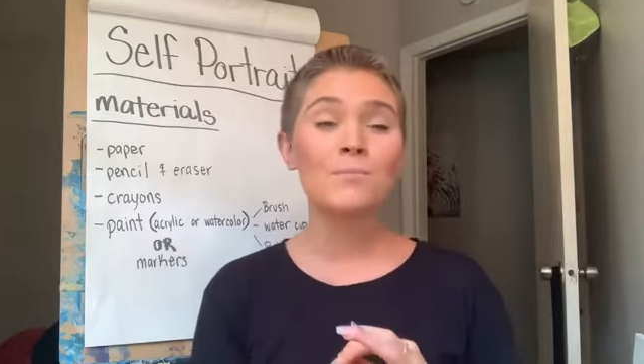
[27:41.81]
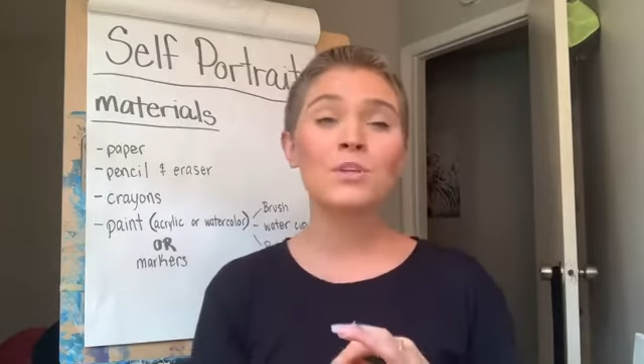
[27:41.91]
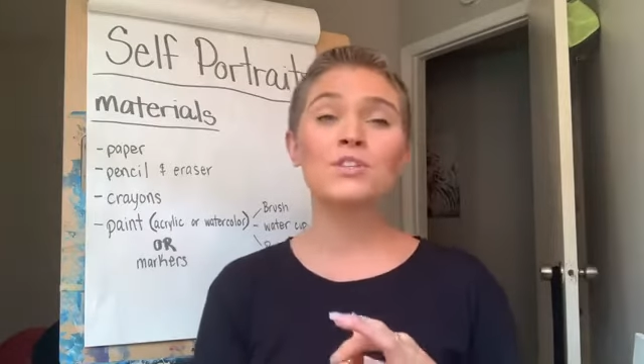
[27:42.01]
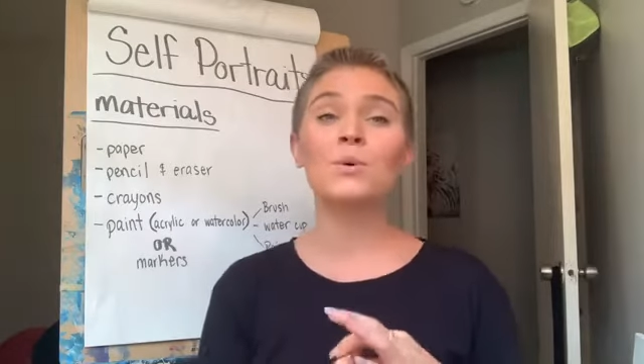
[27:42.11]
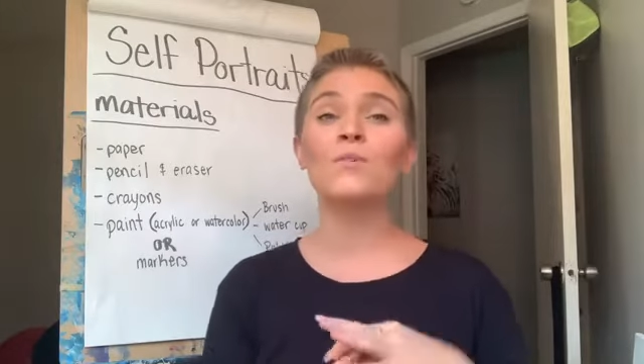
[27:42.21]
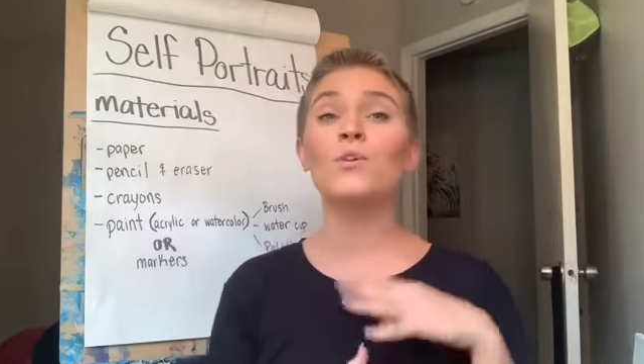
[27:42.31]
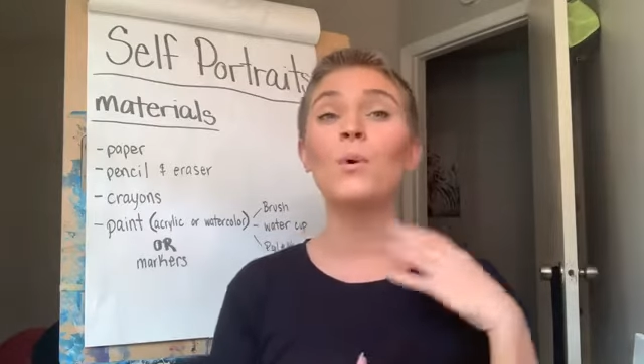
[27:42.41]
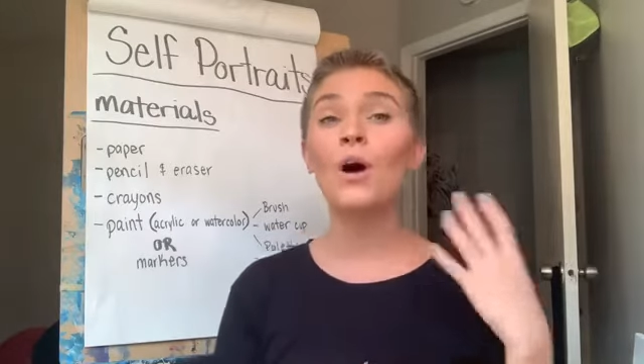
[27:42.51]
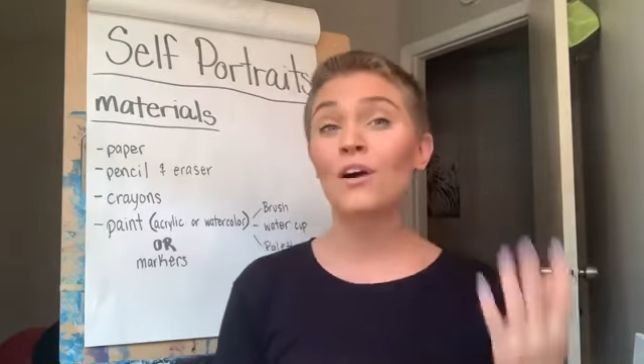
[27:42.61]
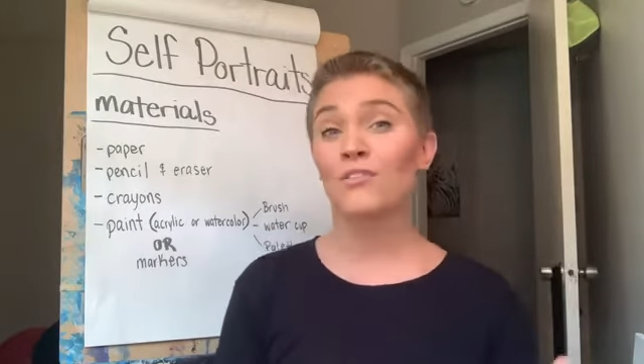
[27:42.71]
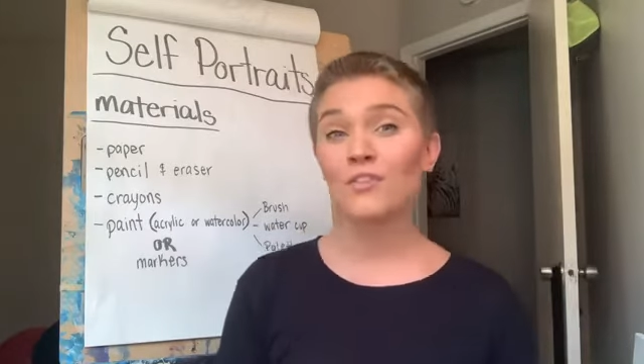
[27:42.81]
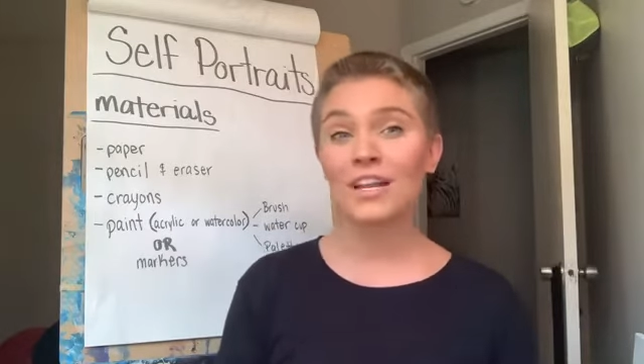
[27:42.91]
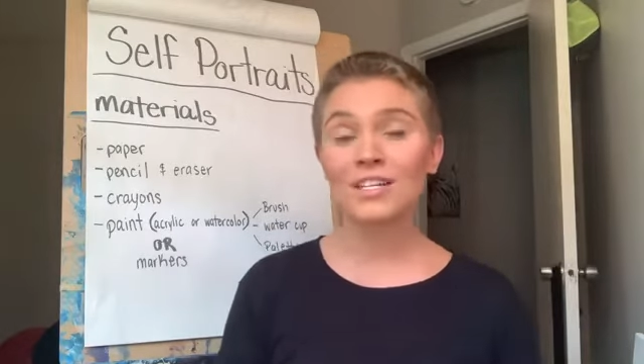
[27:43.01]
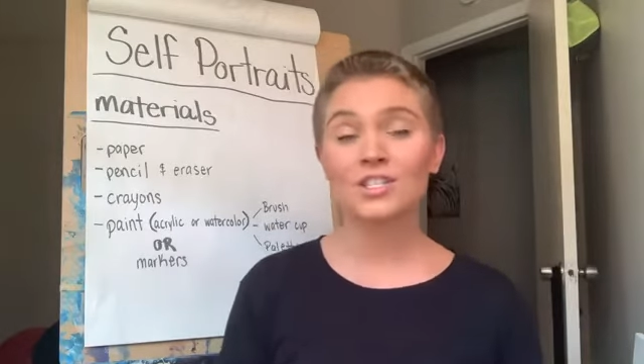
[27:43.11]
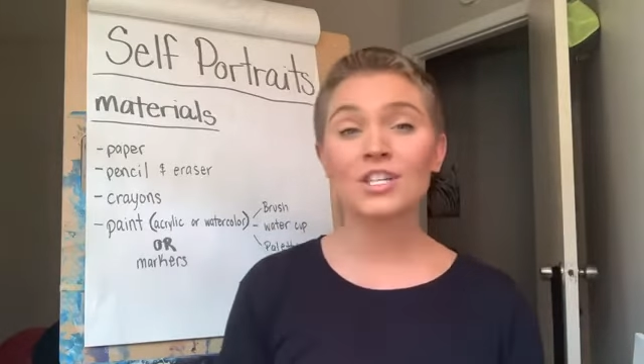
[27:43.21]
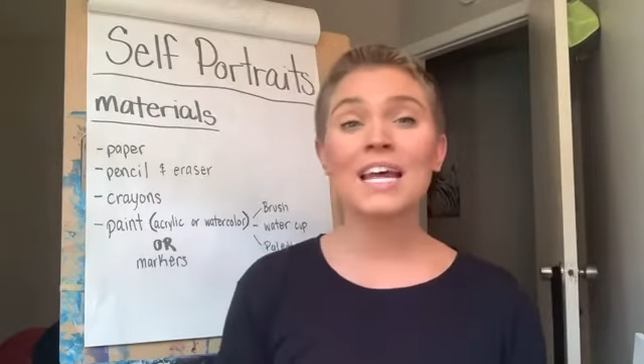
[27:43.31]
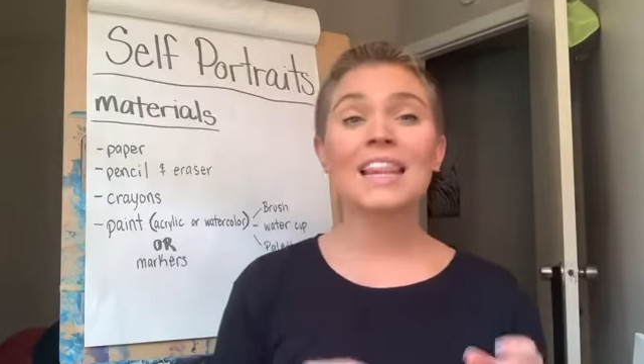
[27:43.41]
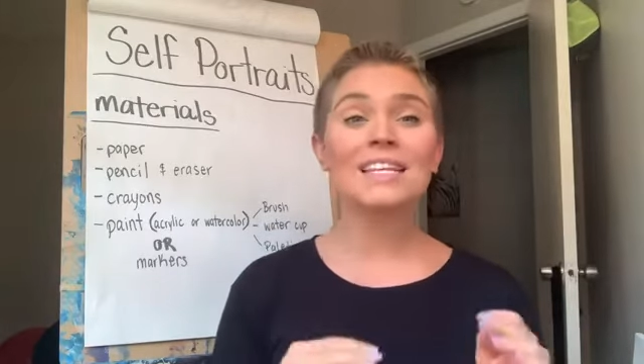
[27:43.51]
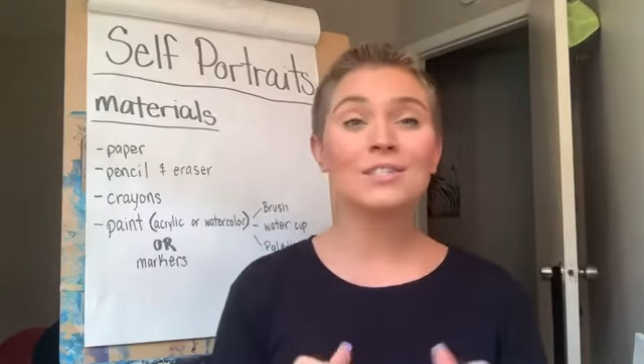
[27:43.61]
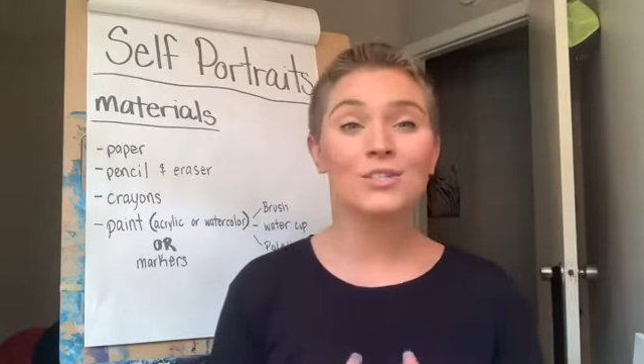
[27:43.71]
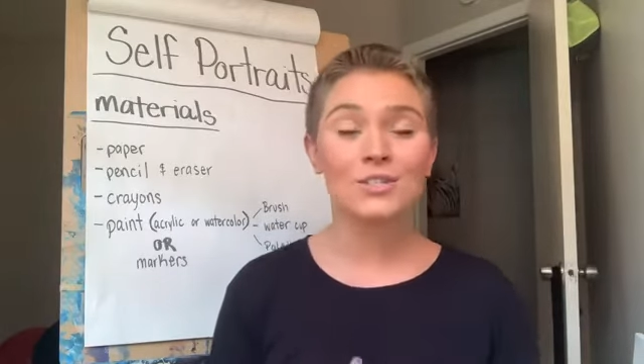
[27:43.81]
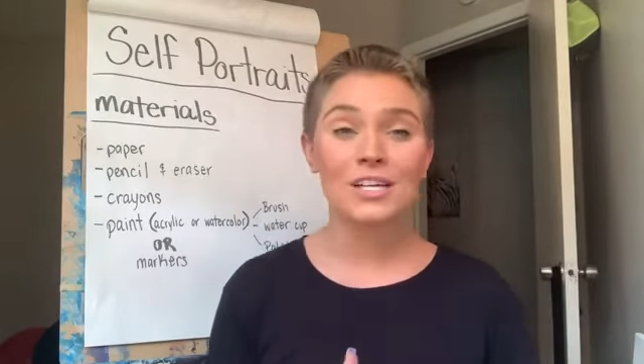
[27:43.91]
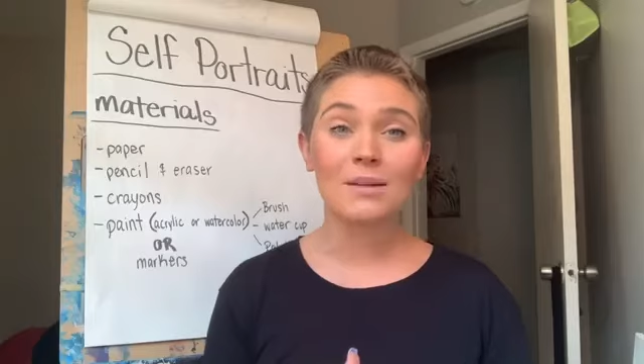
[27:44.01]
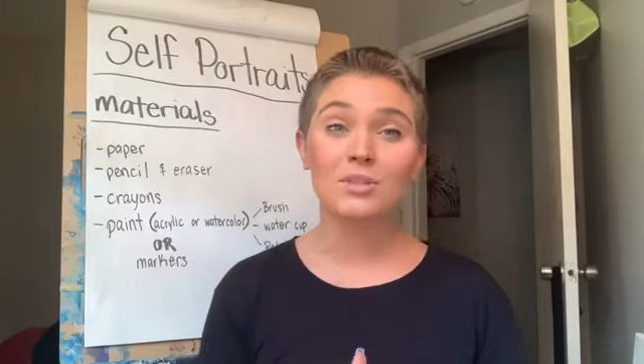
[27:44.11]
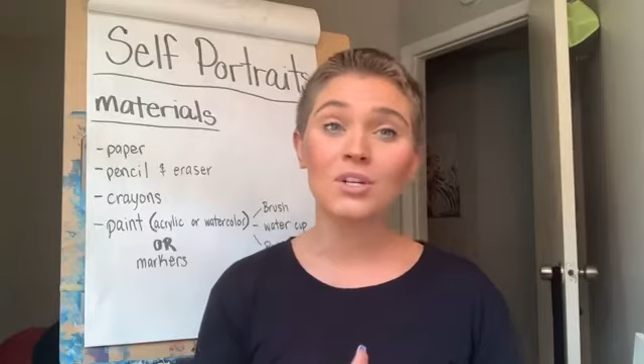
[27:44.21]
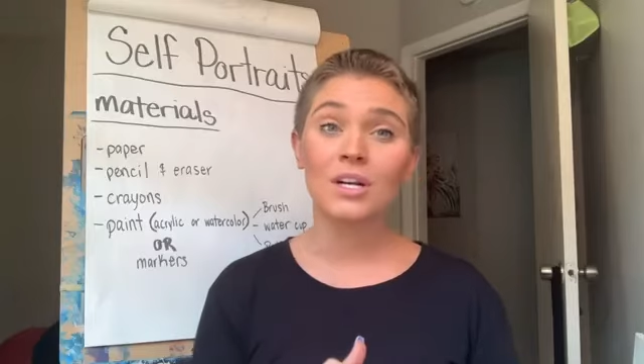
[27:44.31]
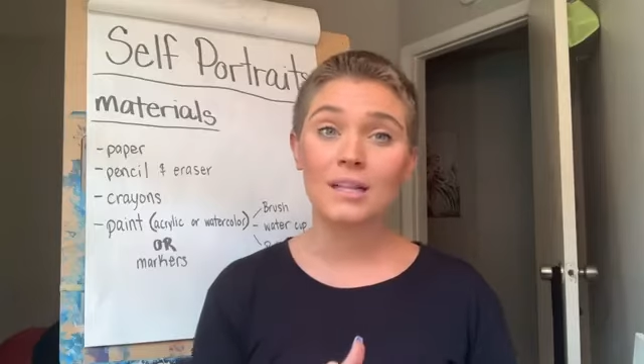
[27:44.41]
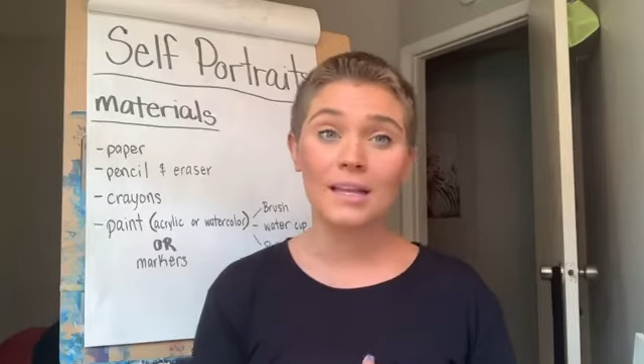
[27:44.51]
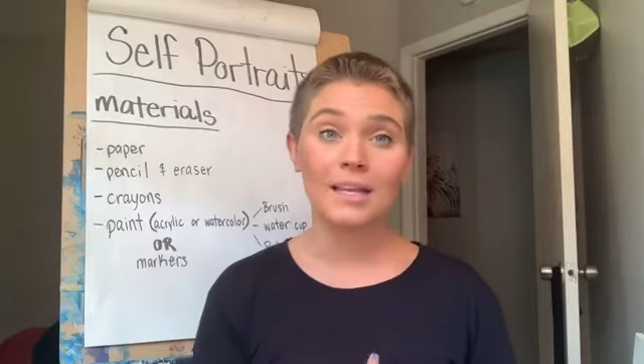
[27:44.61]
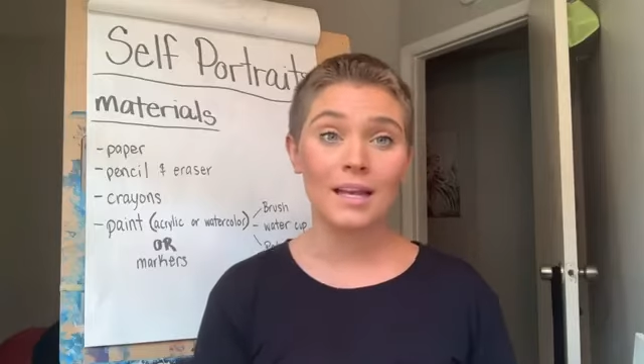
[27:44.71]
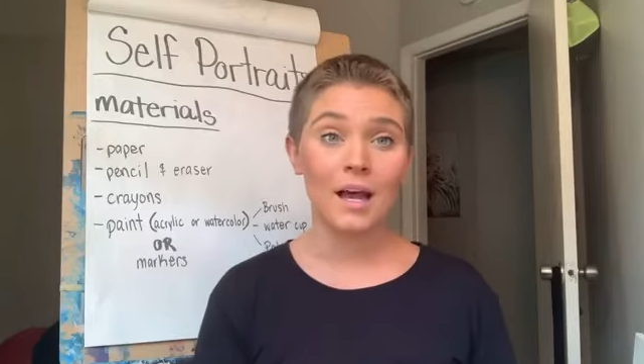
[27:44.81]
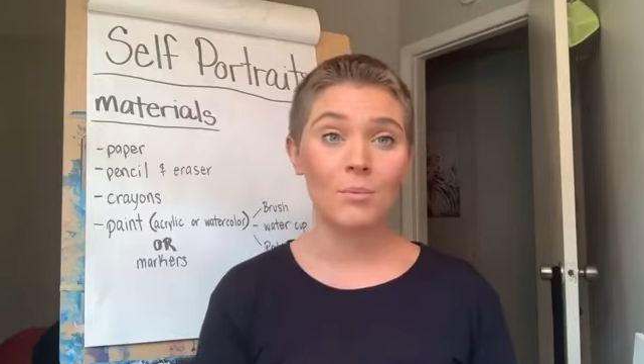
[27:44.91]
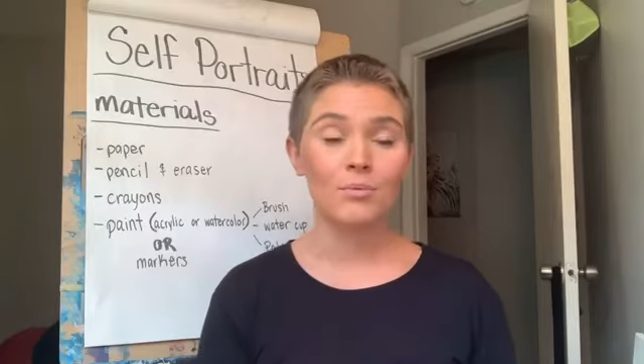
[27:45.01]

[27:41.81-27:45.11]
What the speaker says: So if you are finished, this is your time to start cleaning up.